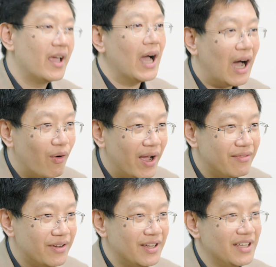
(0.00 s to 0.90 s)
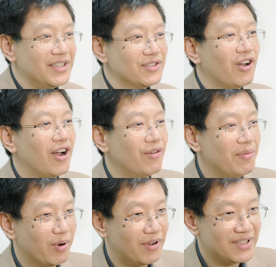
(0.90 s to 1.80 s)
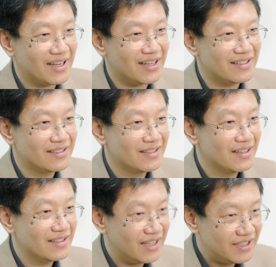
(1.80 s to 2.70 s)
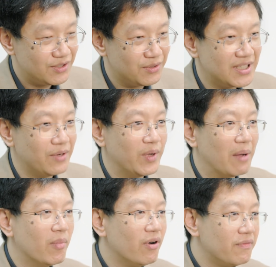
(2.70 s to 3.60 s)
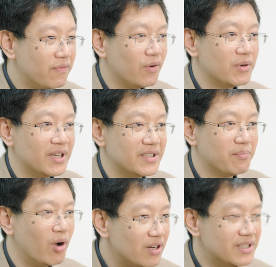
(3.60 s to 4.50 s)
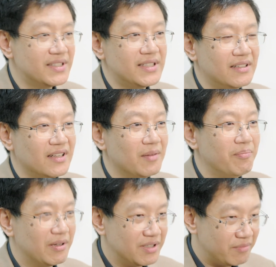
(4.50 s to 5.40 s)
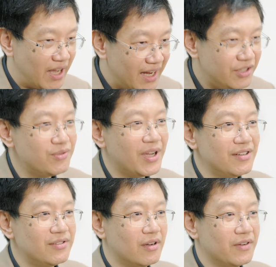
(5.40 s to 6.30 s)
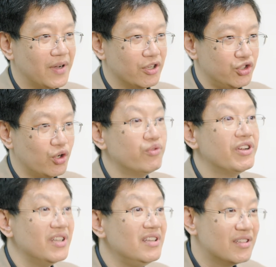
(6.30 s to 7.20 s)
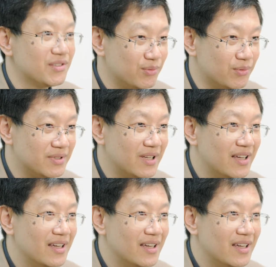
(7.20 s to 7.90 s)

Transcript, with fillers: However, it is not our report card. That is to say, we are more focused, more concerned about the education of our children in the schools.